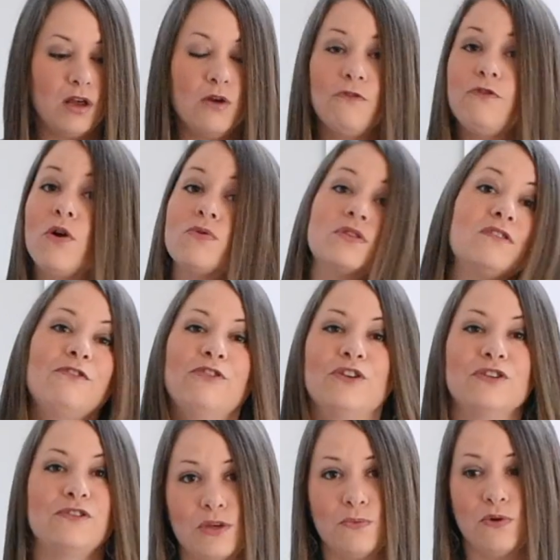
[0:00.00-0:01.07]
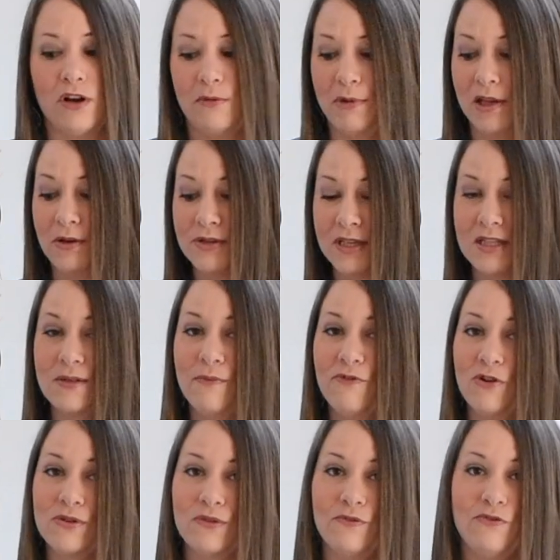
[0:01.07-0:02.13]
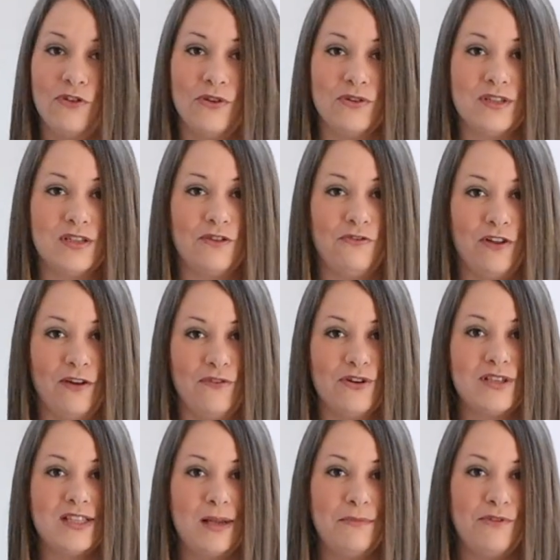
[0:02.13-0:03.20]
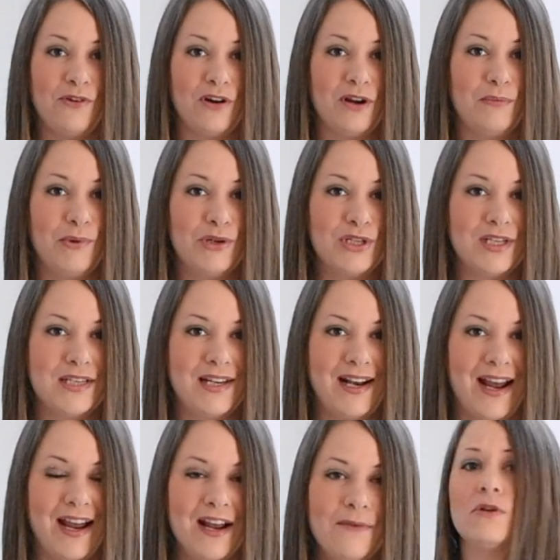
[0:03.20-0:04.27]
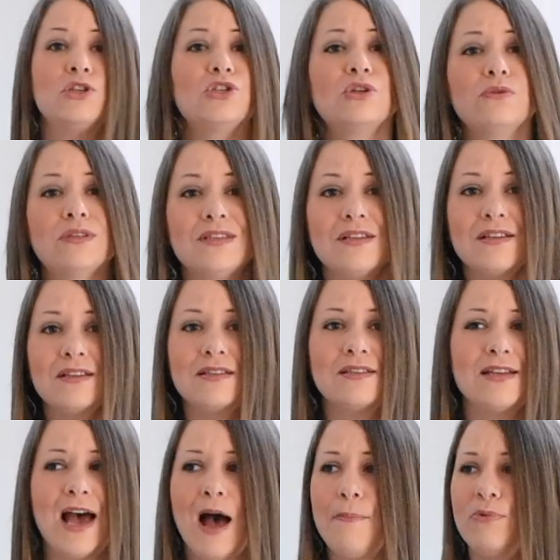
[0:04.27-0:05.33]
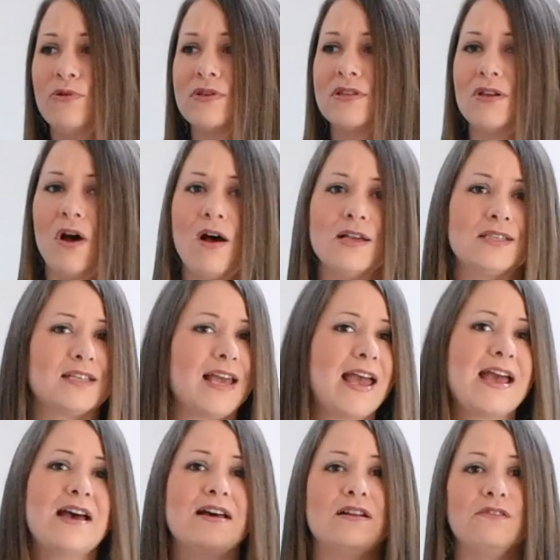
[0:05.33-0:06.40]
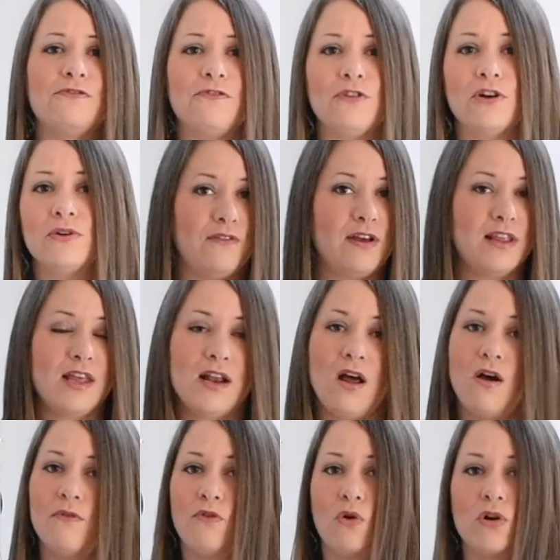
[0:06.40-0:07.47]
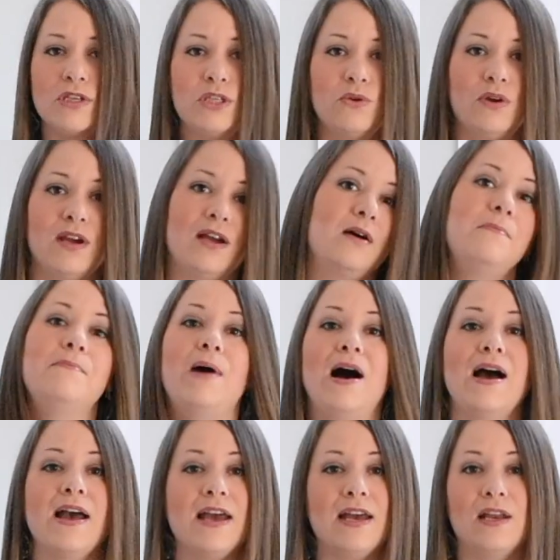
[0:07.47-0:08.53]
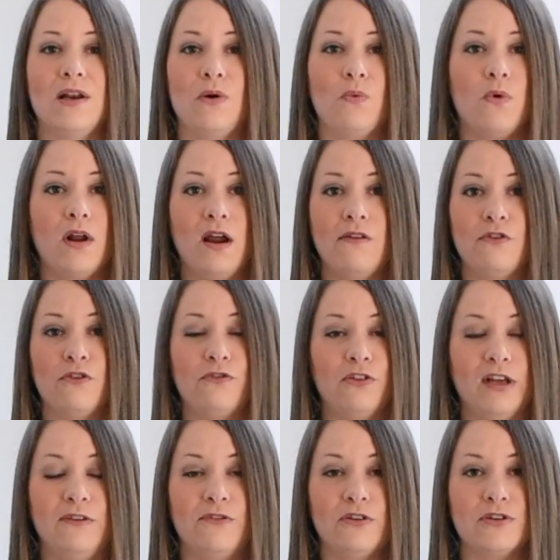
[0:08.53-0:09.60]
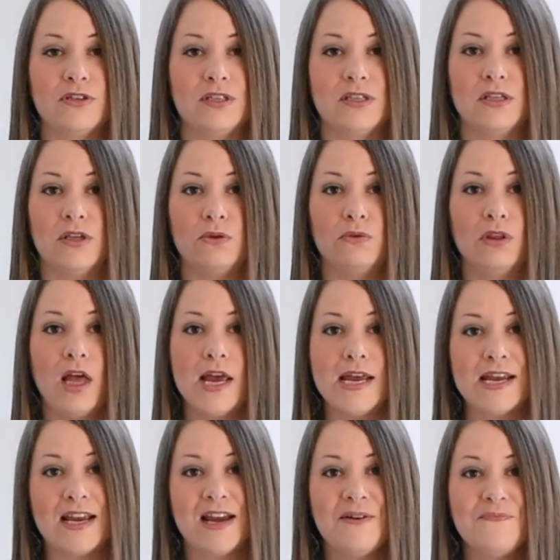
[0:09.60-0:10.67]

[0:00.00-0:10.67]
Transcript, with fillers: frozen fruits, and we're gonna be using some frozen fruits to flavor some of our kombucha today. Juices, applesauce, canned fruit, and then of course you can combine whatever flavors you like.